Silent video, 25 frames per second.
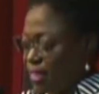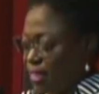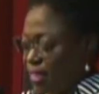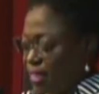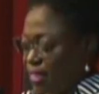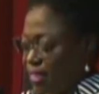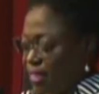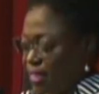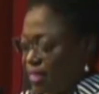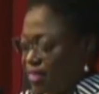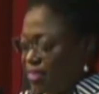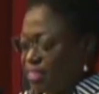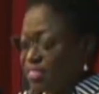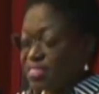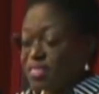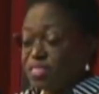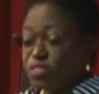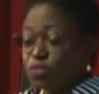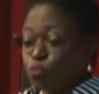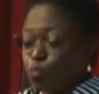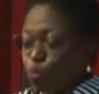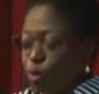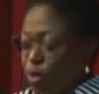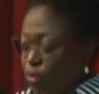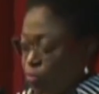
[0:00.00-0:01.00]
This is
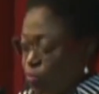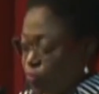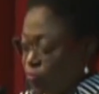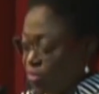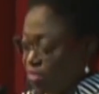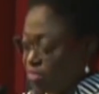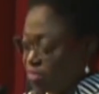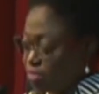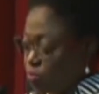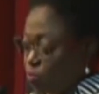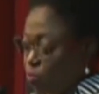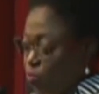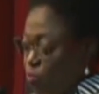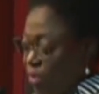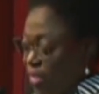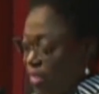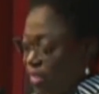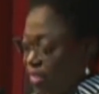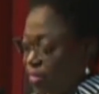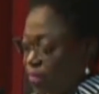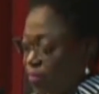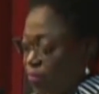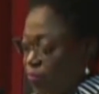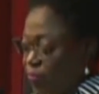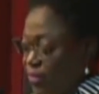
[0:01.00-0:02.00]
one reason why
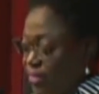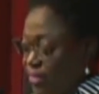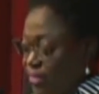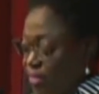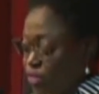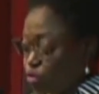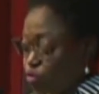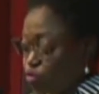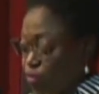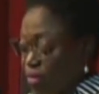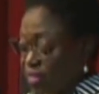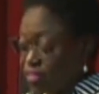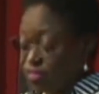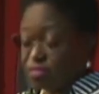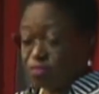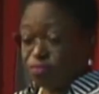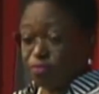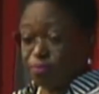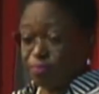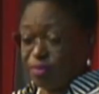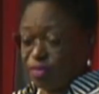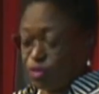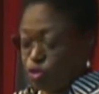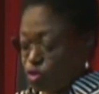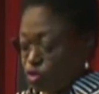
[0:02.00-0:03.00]
we need
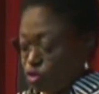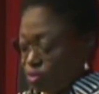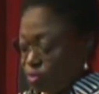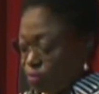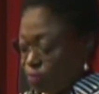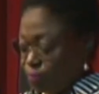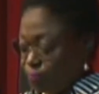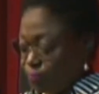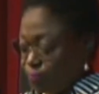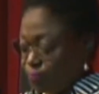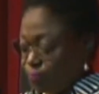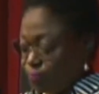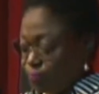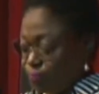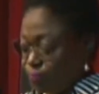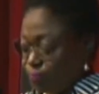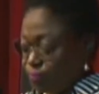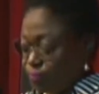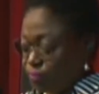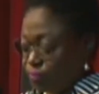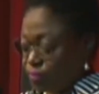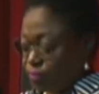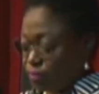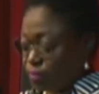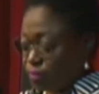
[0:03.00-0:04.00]
transformation.
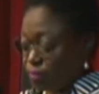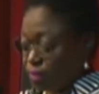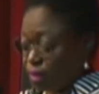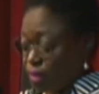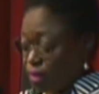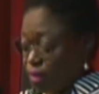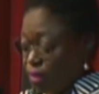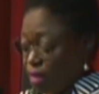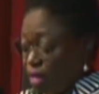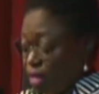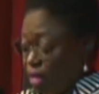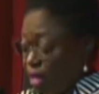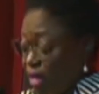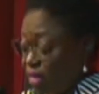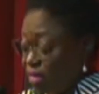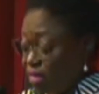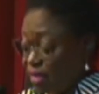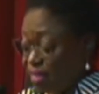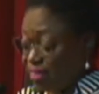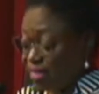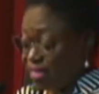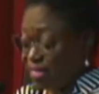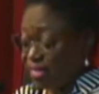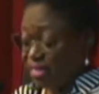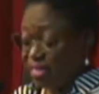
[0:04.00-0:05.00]
Another
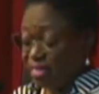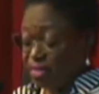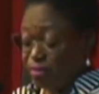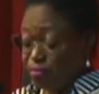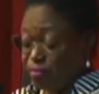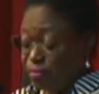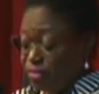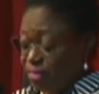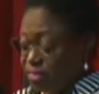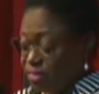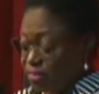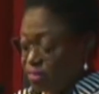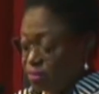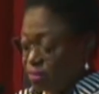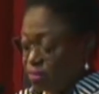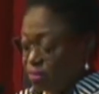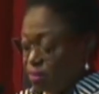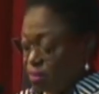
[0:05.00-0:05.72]
key reason